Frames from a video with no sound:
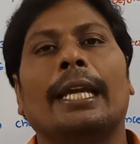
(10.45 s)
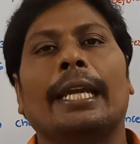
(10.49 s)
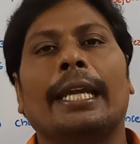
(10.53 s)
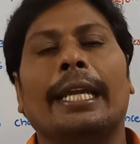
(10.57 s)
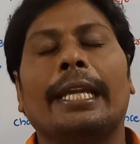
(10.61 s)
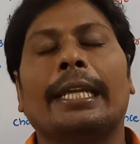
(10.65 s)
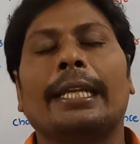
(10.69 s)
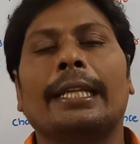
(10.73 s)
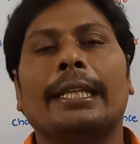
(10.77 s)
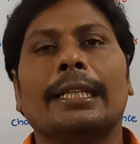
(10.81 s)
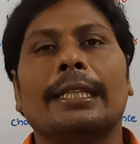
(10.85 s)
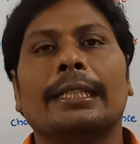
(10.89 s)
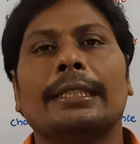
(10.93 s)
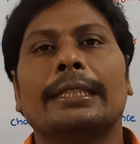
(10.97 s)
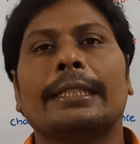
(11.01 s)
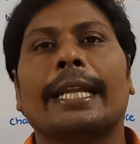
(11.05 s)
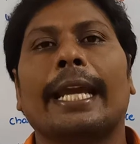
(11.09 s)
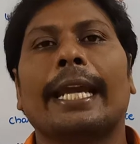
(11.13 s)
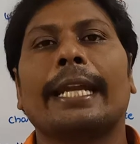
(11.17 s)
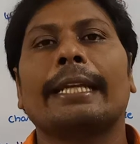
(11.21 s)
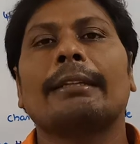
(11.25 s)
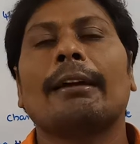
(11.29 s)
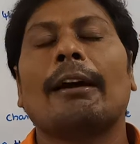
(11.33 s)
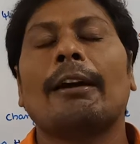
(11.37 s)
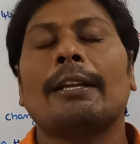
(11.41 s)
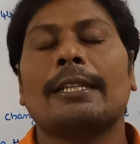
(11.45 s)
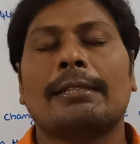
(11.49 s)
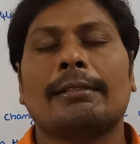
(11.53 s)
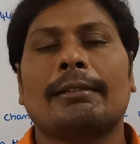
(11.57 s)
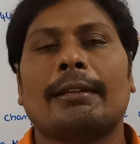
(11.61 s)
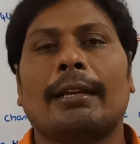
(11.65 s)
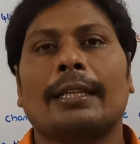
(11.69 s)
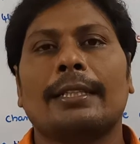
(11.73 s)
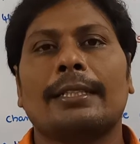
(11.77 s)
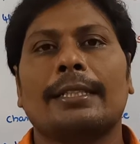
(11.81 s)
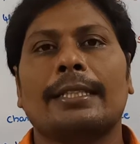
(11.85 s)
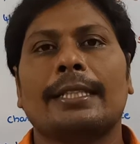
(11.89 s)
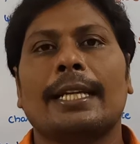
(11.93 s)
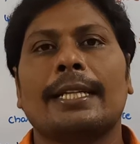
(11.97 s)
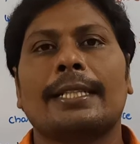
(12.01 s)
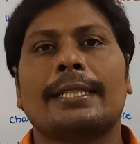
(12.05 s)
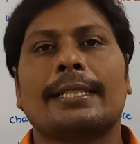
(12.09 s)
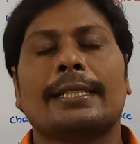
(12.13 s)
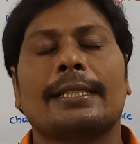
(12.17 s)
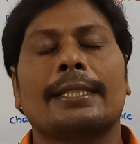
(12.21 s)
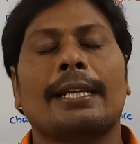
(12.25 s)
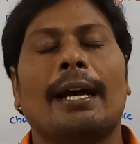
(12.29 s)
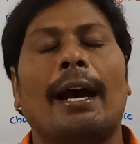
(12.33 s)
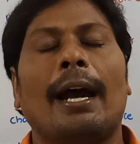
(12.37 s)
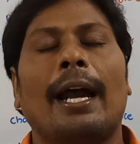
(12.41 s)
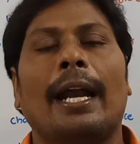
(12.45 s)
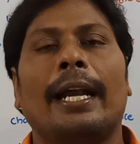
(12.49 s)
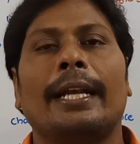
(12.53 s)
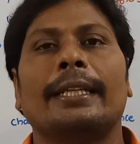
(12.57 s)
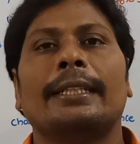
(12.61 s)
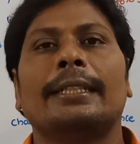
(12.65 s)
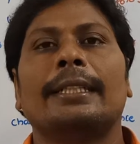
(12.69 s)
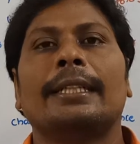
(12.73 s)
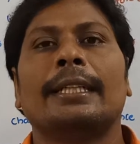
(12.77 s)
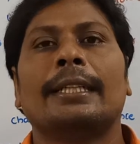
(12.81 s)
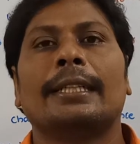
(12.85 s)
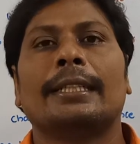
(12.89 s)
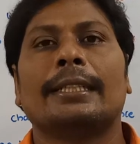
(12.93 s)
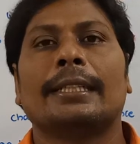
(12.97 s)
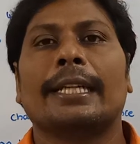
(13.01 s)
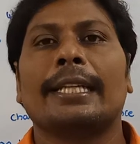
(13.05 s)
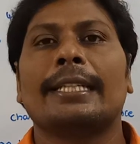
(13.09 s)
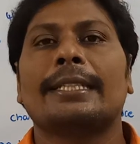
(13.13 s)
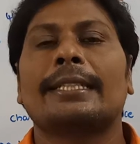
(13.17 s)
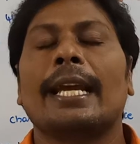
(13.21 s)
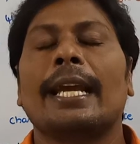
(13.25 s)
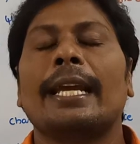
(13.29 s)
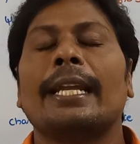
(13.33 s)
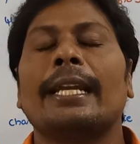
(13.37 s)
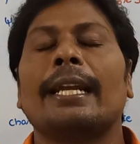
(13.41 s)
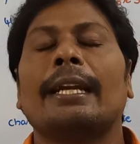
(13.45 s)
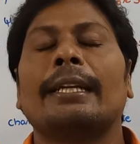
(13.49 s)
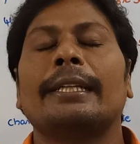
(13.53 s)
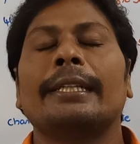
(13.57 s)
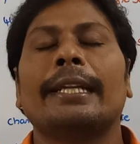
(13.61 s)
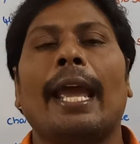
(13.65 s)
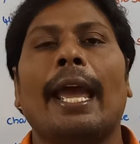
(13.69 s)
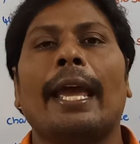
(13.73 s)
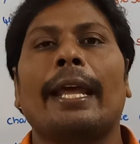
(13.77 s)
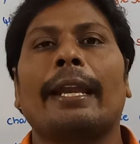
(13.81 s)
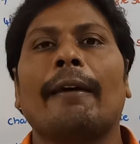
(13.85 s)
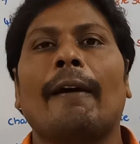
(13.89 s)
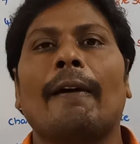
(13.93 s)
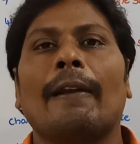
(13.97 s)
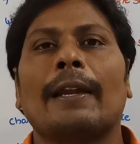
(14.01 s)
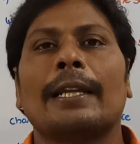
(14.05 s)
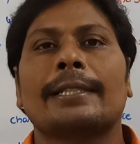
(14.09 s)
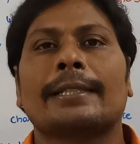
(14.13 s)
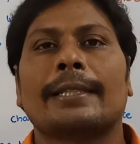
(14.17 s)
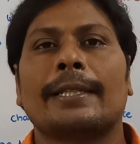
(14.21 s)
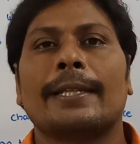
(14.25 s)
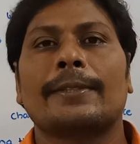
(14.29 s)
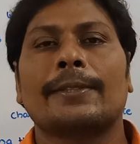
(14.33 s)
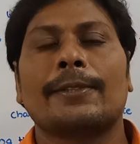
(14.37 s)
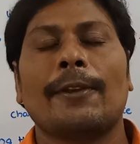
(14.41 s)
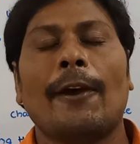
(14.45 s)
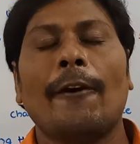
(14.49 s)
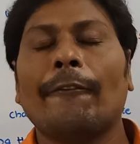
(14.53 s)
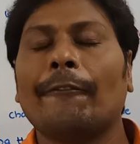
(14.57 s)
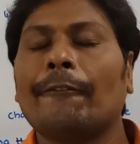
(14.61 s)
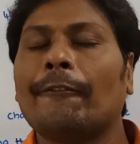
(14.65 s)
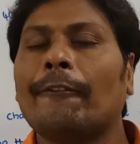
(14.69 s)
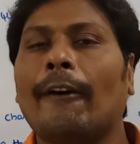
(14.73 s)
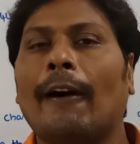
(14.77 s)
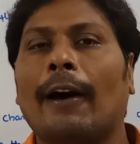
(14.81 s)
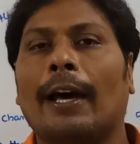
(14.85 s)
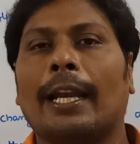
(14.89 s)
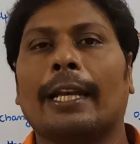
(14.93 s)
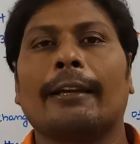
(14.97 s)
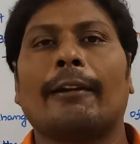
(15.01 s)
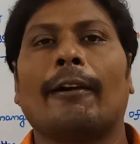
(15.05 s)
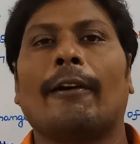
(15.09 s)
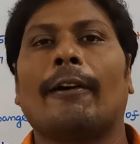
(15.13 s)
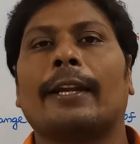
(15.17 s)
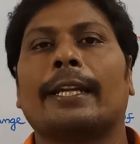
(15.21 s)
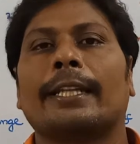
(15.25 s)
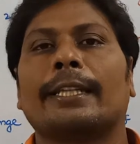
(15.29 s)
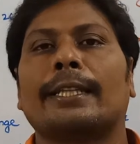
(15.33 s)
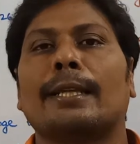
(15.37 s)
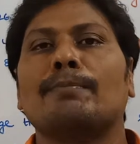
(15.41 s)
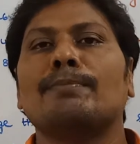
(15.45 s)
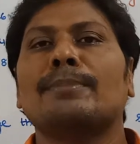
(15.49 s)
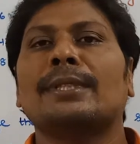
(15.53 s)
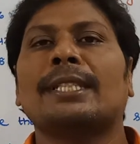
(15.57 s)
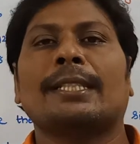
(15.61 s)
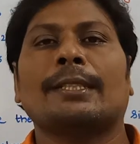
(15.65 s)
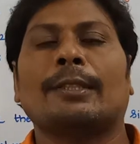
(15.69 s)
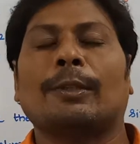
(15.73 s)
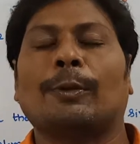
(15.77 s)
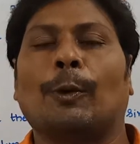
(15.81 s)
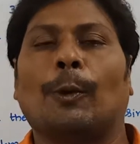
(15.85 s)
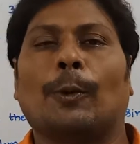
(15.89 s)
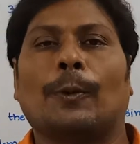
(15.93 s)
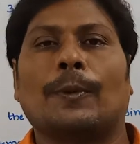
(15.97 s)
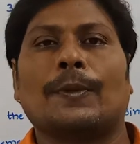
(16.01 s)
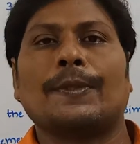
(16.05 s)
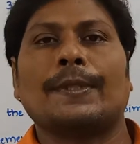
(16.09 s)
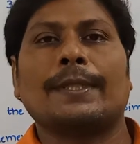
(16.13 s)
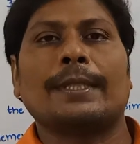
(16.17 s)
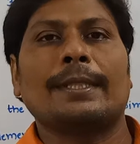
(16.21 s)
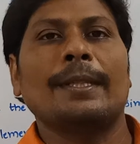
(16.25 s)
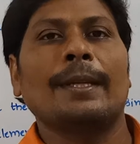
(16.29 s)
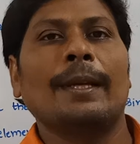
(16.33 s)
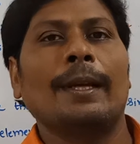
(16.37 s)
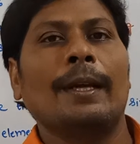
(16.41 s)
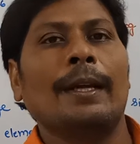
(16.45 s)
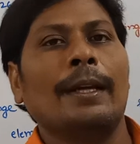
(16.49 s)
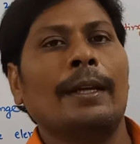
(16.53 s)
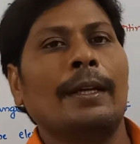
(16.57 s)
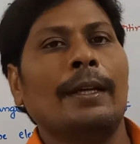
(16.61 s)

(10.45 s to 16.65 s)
in data structures and design and analysis of algorithms course.